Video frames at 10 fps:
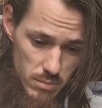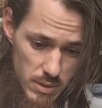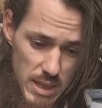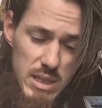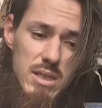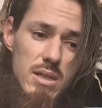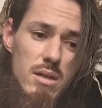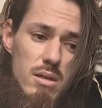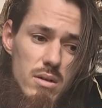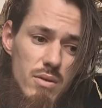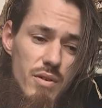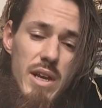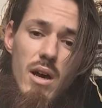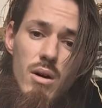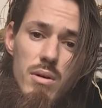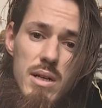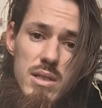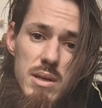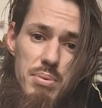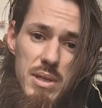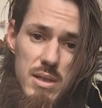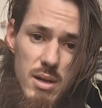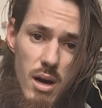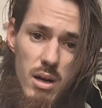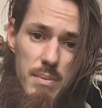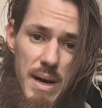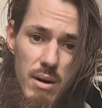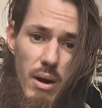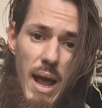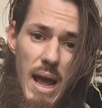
This video is simply to talk about